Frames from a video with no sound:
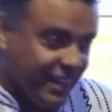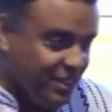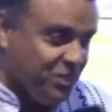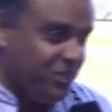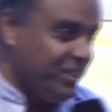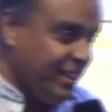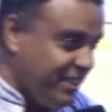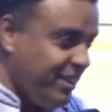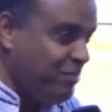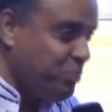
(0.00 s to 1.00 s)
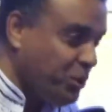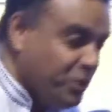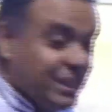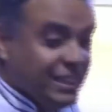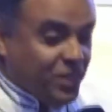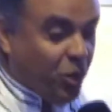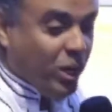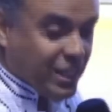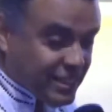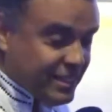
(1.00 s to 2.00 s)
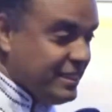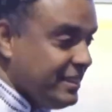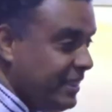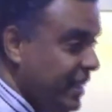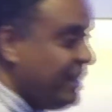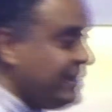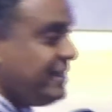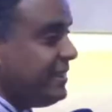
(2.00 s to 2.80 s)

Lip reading: you, you are producing the dollars. Yes.